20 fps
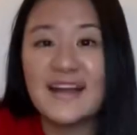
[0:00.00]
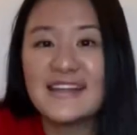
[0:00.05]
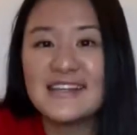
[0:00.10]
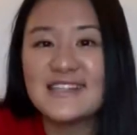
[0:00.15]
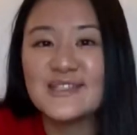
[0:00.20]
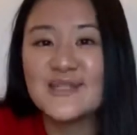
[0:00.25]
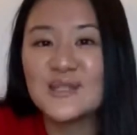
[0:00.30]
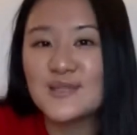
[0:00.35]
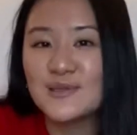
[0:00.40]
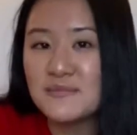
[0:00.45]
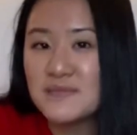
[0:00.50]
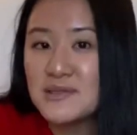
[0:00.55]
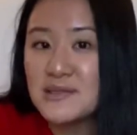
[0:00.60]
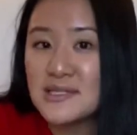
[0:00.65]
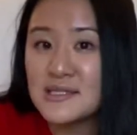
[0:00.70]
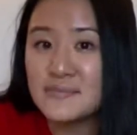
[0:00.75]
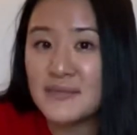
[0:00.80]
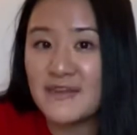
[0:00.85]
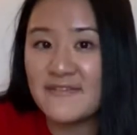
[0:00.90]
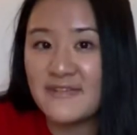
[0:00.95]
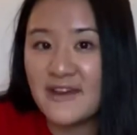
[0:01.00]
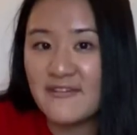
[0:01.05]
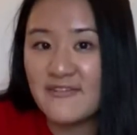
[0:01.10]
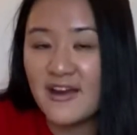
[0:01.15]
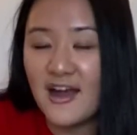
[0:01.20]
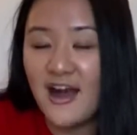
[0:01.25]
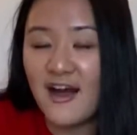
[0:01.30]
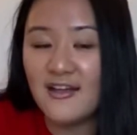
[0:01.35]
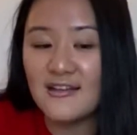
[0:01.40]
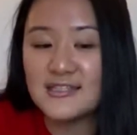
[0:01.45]
Christmas is my favorite
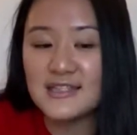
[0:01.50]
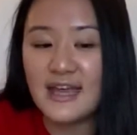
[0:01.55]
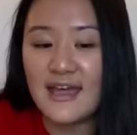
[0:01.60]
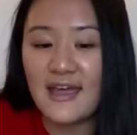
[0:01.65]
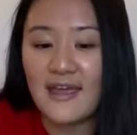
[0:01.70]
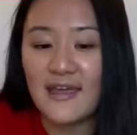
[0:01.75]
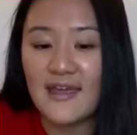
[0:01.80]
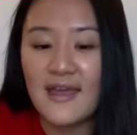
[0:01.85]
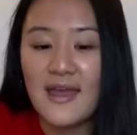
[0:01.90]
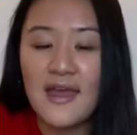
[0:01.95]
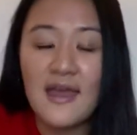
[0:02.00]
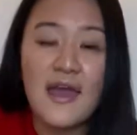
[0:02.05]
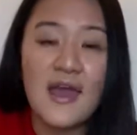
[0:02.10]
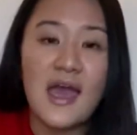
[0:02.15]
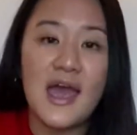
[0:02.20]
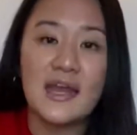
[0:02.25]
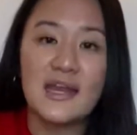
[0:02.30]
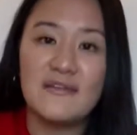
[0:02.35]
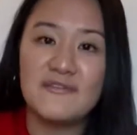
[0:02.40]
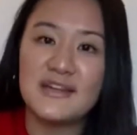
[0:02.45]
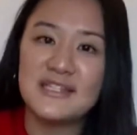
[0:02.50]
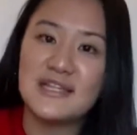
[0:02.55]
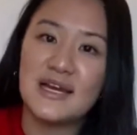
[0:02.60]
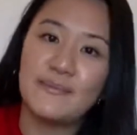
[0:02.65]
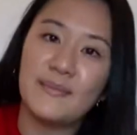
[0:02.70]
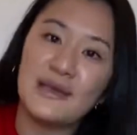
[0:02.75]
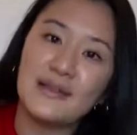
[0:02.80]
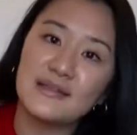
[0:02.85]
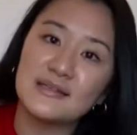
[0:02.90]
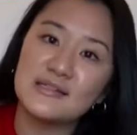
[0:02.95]
holiday, and every time
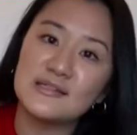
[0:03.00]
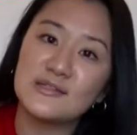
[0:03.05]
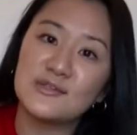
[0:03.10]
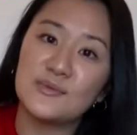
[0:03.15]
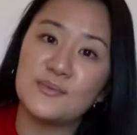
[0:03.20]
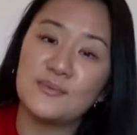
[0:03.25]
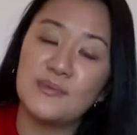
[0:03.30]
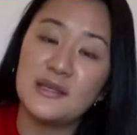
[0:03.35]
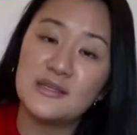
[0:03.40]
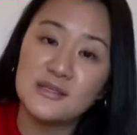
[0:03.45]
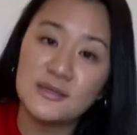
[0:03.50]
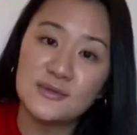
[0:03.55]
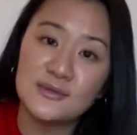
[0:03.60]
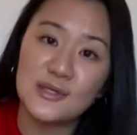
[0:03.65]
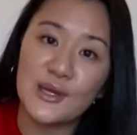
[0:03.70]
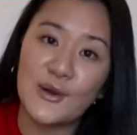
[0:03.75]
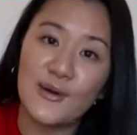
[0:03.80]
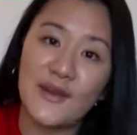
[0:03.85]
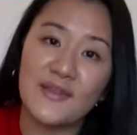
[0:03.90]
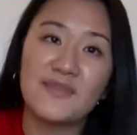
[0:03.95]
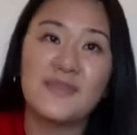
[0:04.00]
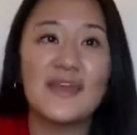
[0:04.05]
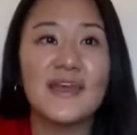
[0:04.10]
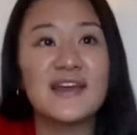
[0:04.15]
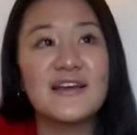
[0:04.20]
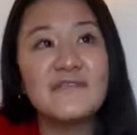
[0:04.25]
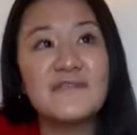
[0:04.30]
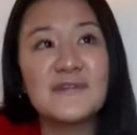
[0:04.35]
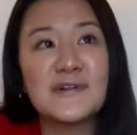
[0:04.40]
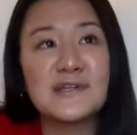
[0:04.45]
I listen to Mistletoe, I
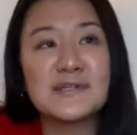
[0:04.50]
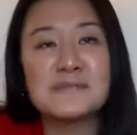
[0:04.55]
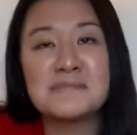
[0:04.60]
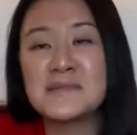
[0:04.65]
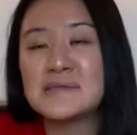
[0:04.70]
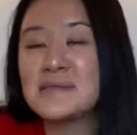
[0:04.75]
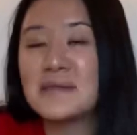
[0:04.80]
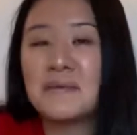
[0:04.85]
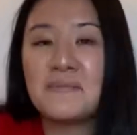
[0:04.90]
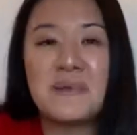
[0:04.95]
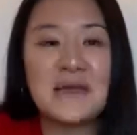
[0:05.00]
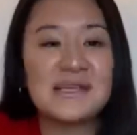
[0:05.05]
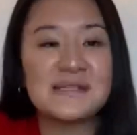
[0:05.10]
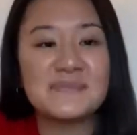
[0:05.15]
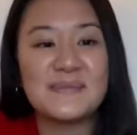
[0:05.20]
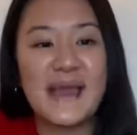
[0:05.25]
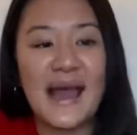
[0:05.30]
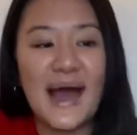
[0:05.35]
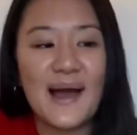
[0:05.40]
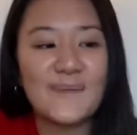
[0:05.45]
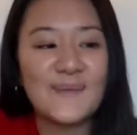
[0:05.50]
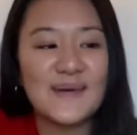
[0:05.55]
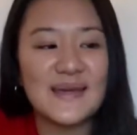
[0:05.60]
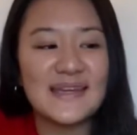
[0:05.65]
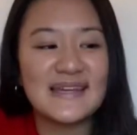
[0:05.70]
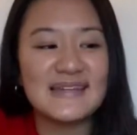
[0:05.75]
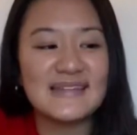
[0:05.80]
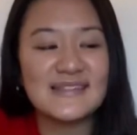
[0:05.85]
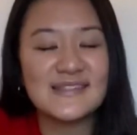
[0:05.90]
think of Christmas and it makes me happy.